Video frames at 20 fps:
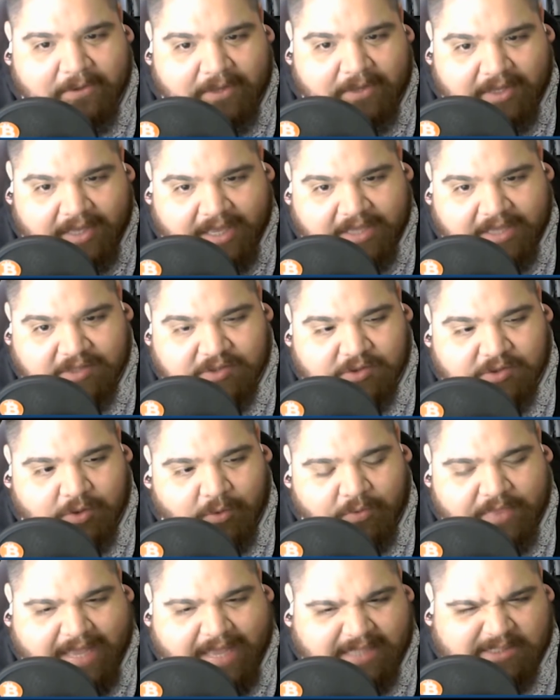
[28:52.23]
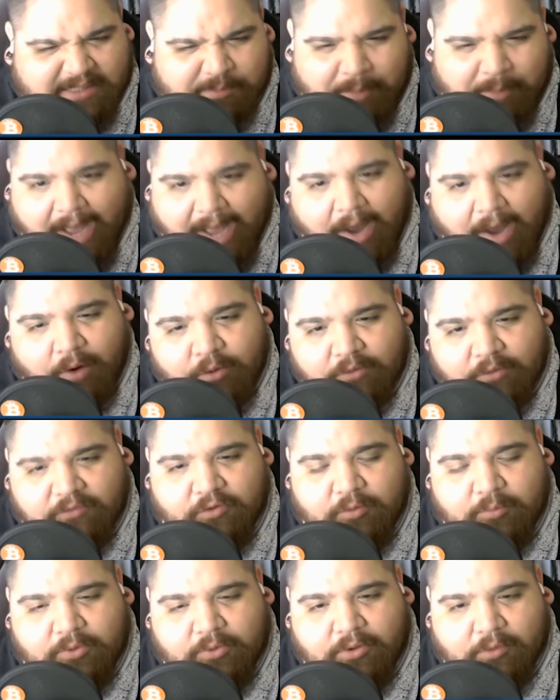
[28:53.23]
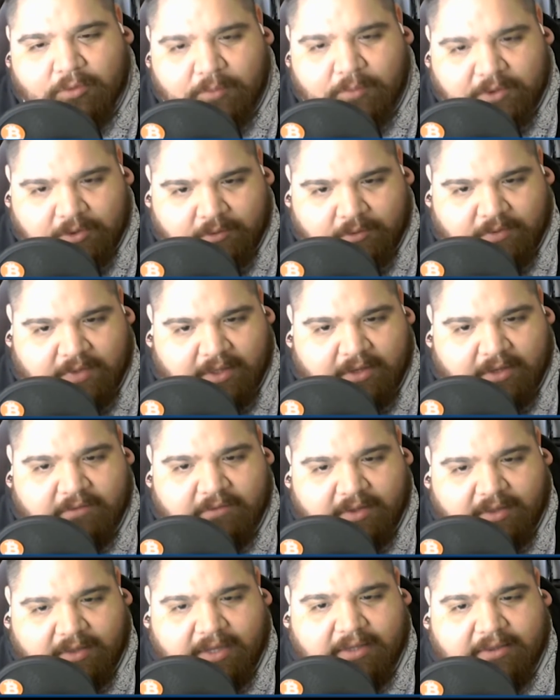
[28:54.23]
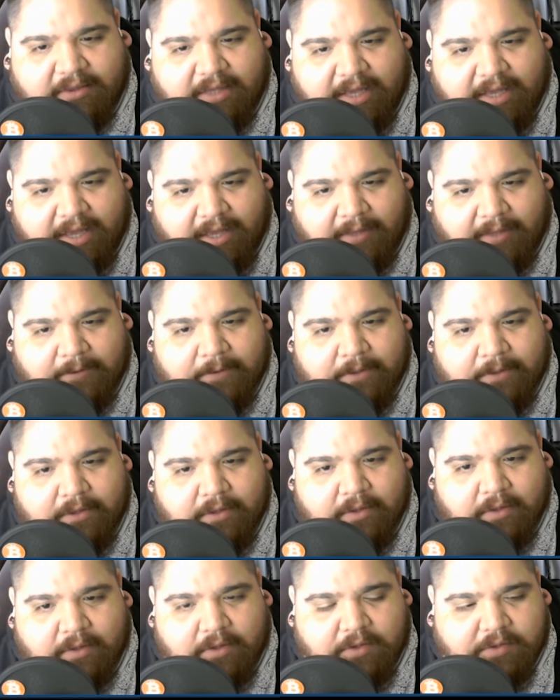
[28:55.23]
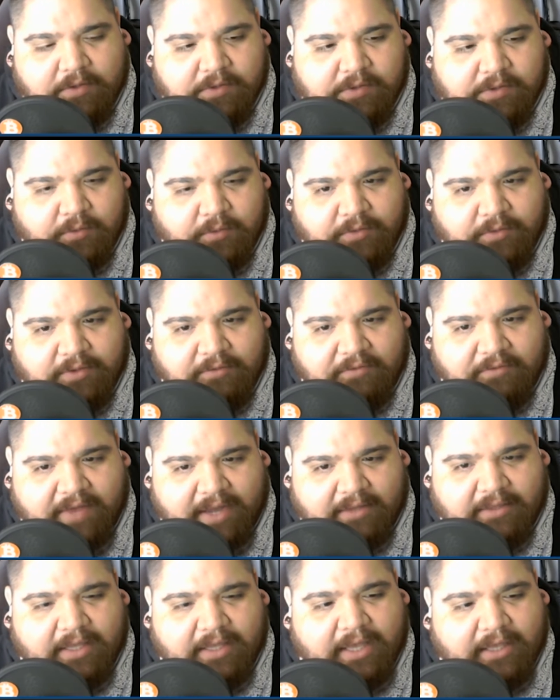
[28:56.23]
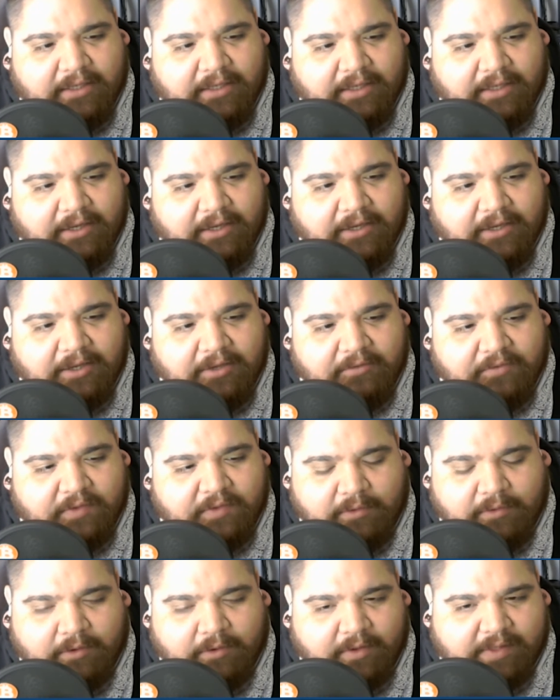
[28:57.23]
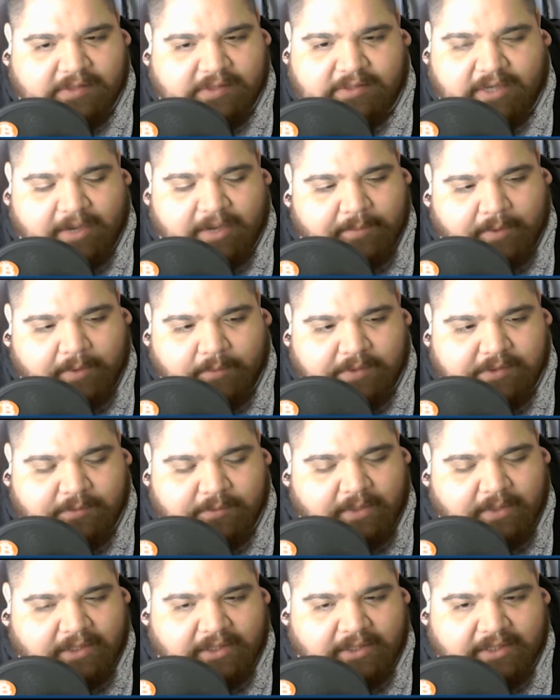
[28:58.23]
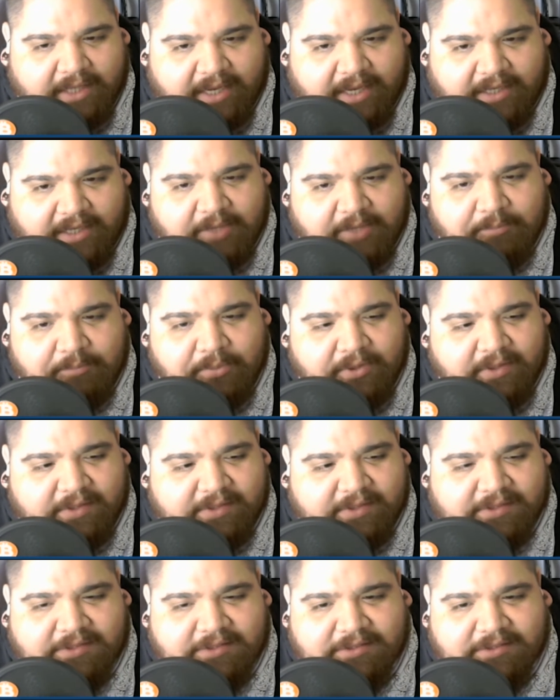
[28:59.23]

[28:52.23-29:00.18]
And so that's powerful, bro, when you think of it like that. So the fact that for the longest time, I wasn't reading any books.